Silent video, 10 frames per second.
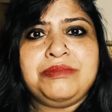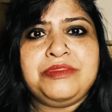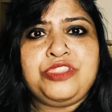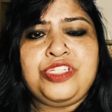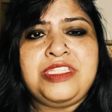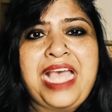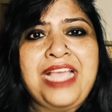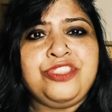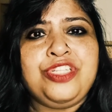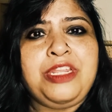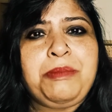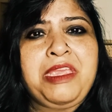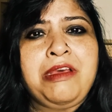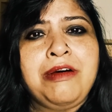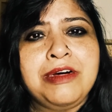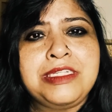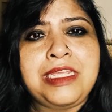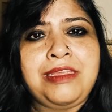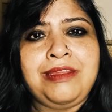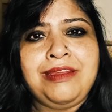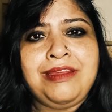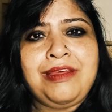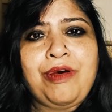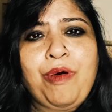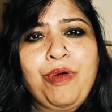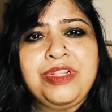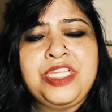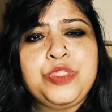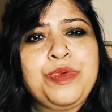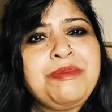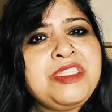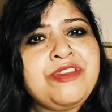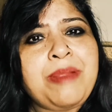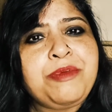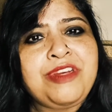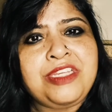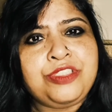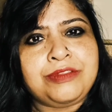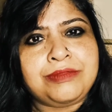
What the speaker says: she's actually being hurting all these women's reputation.